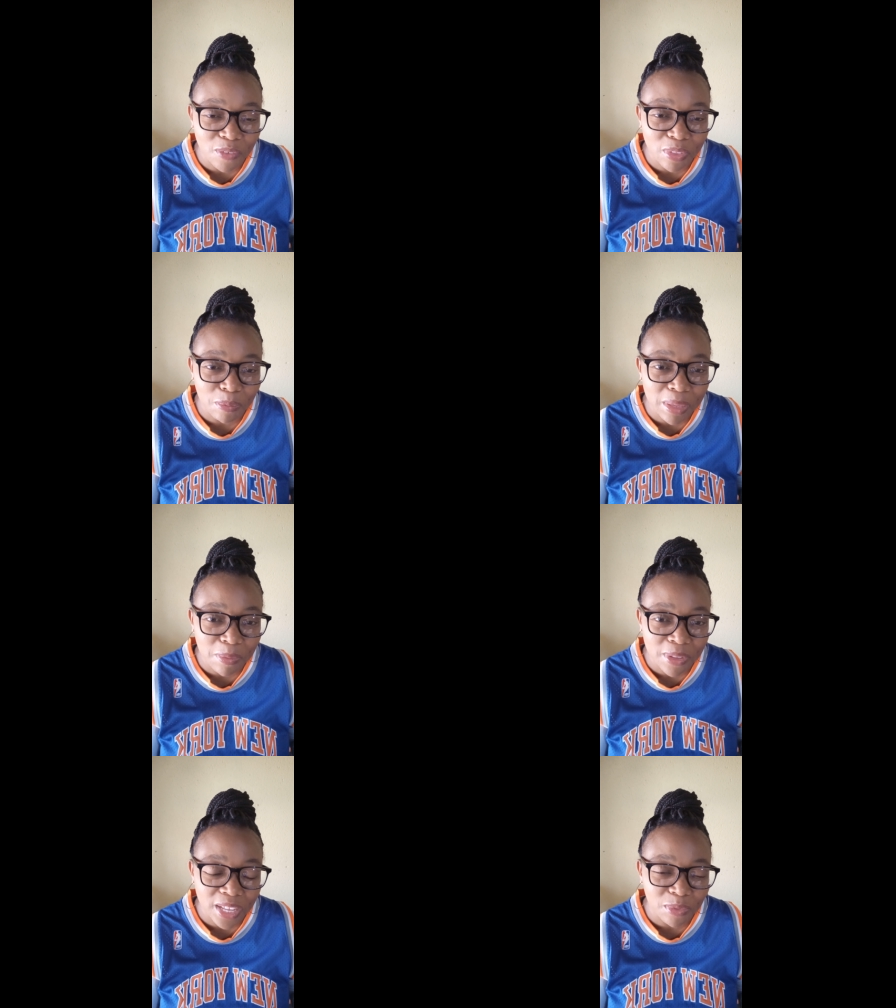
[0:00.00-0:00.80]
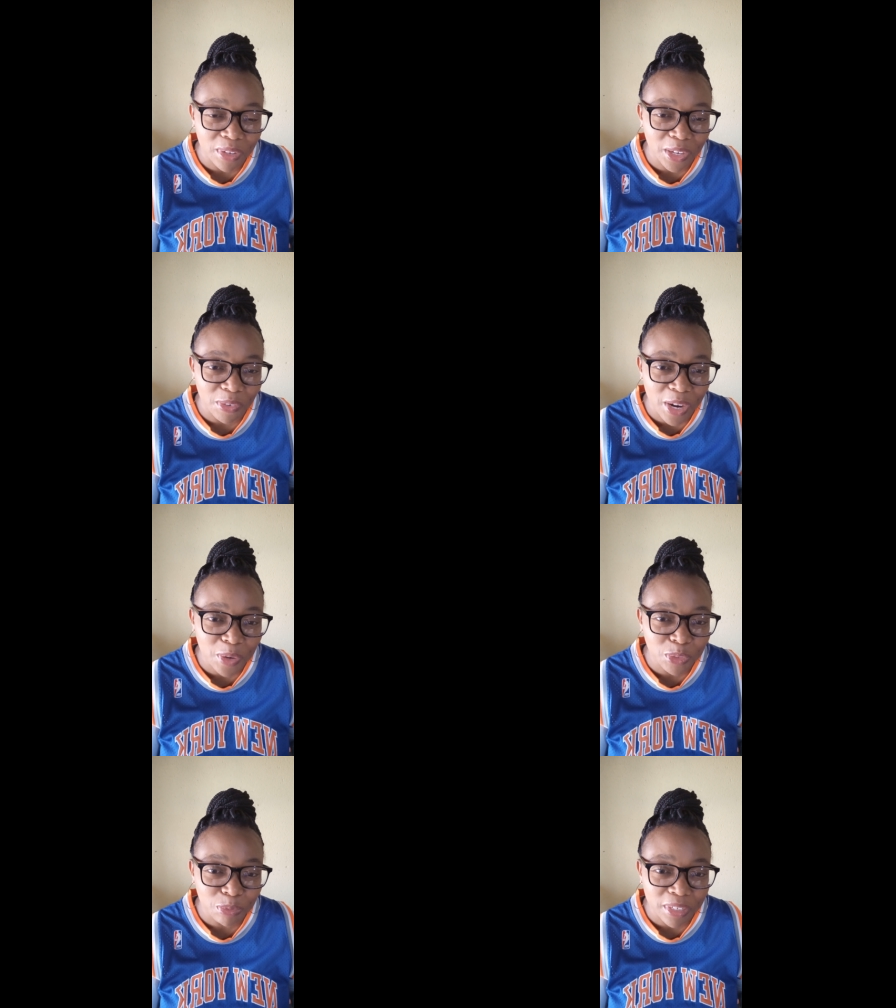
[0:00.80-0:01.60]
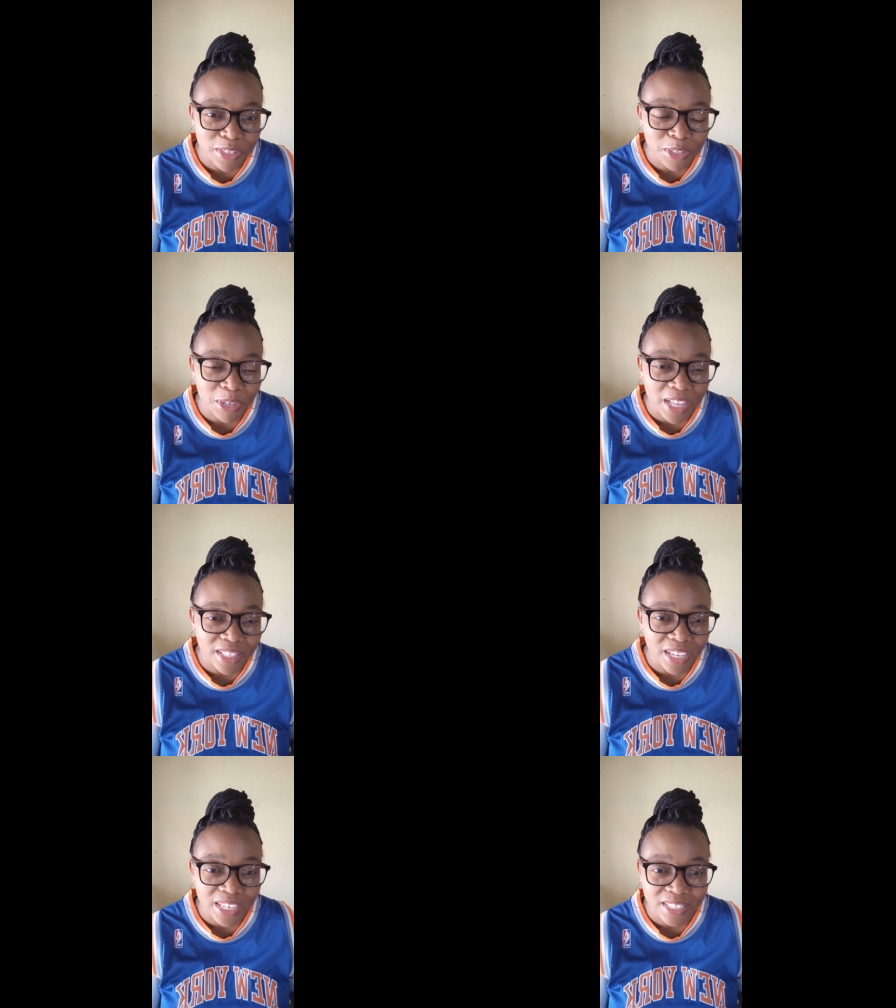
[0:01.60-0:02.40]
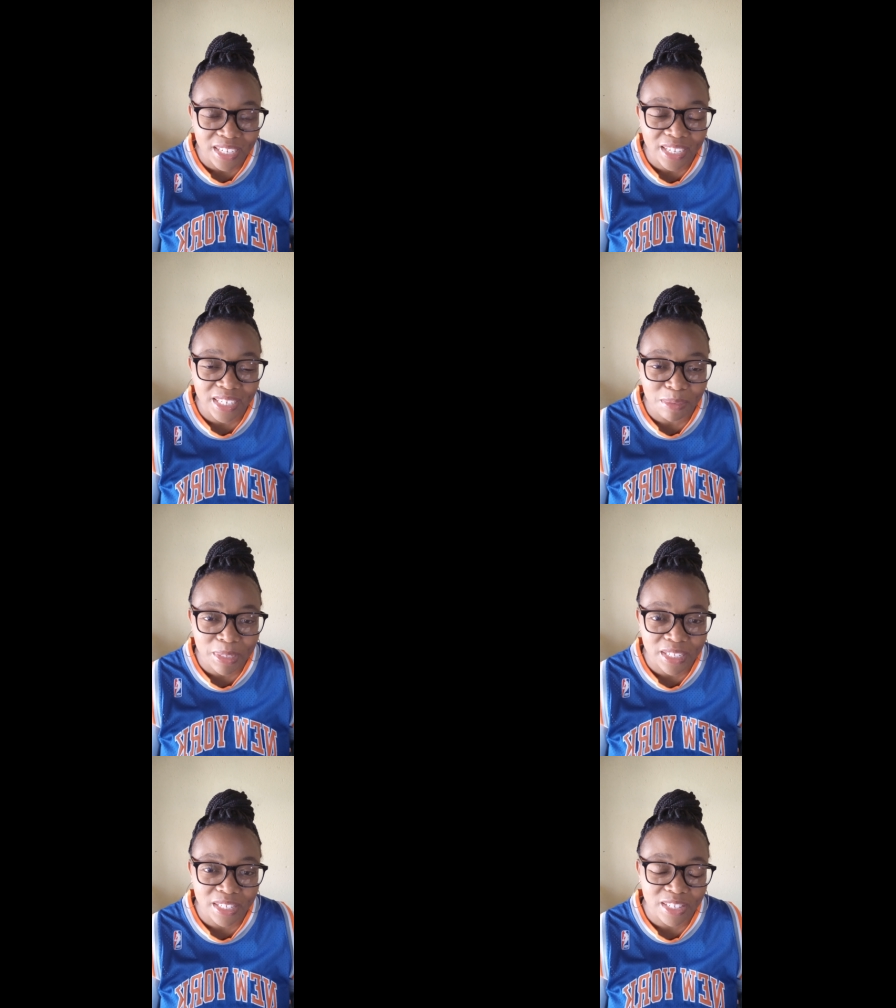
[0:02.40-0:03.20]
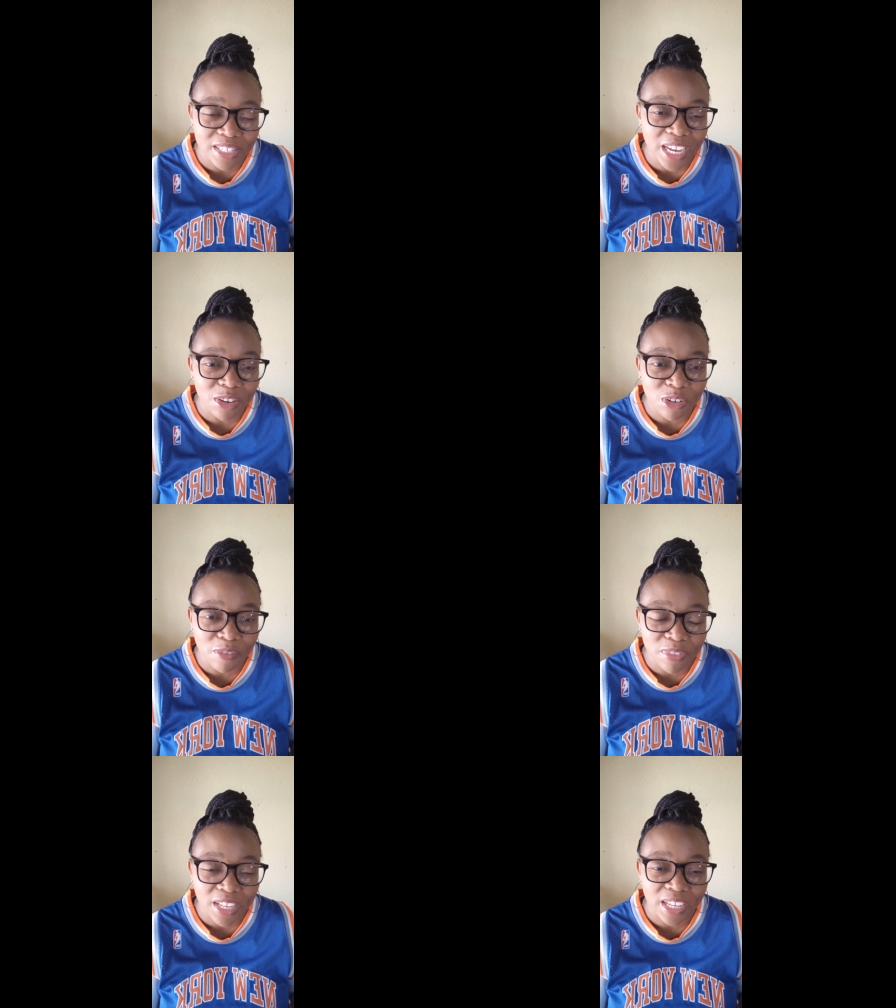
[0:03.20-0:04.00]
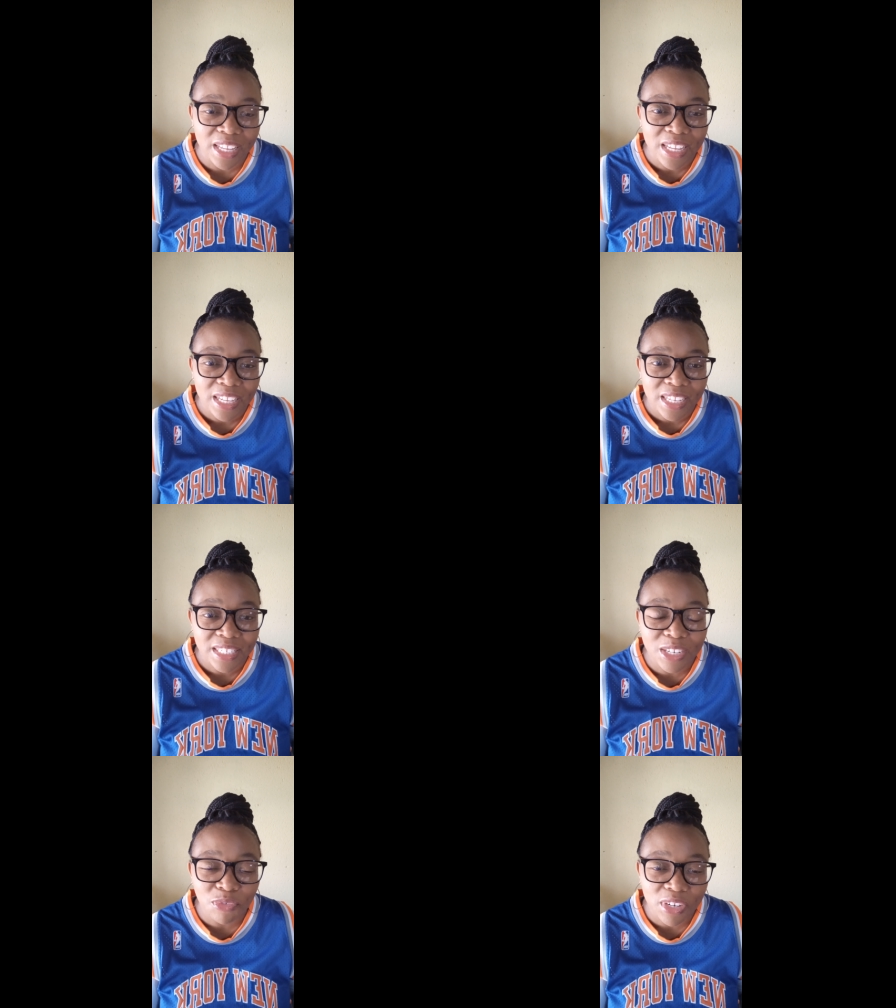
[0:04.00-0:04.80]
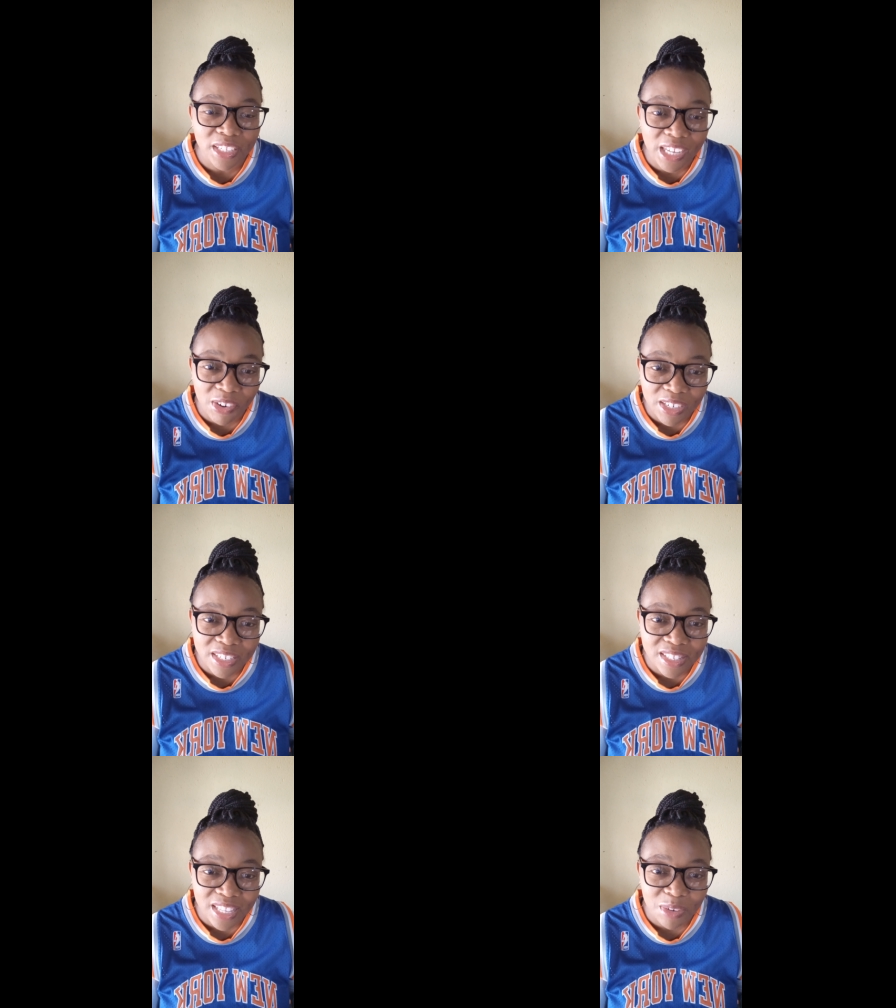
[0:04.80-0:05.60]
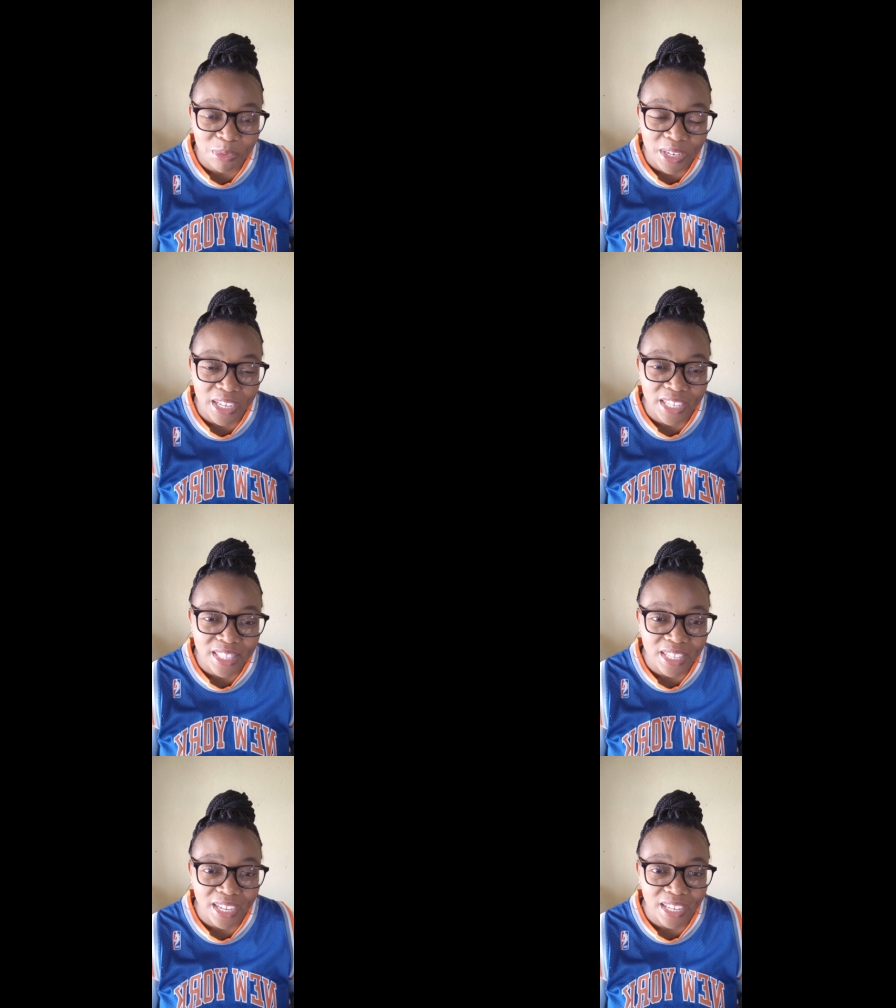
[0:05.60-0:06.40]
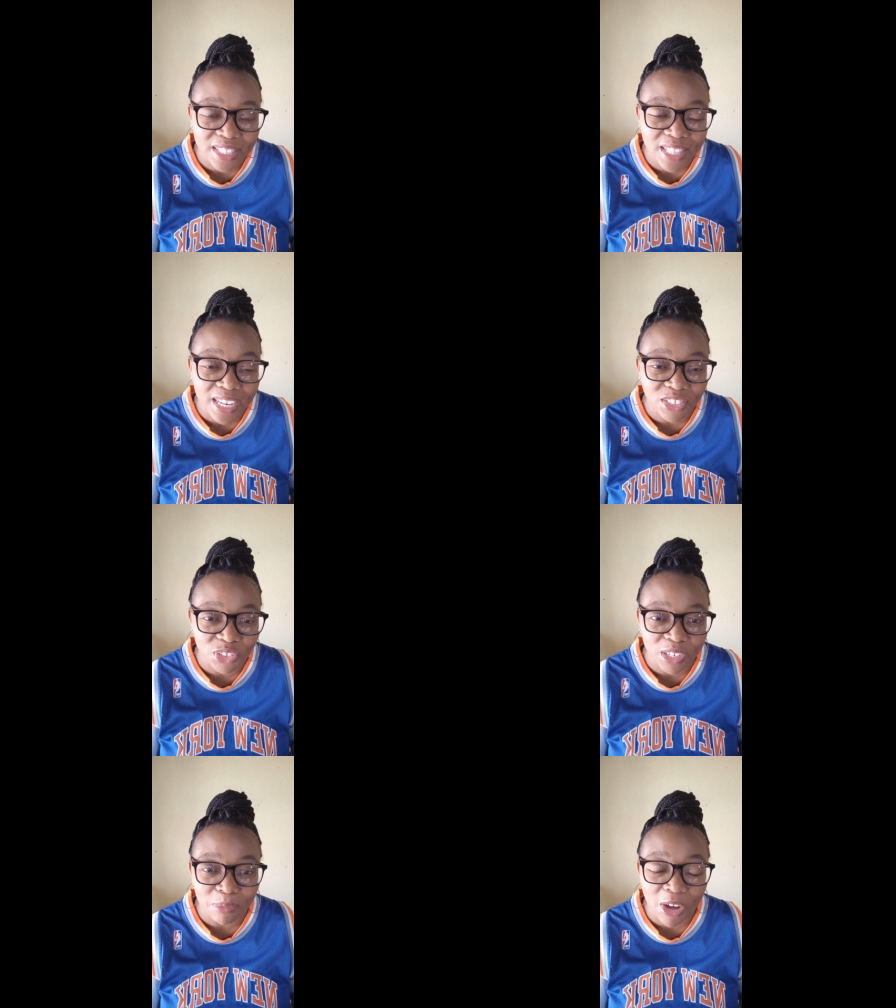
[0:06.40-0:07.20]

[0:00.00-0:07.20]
of the people that were around me. So I think I'll take a liberty to tell you of the different characters that were in the in that dream.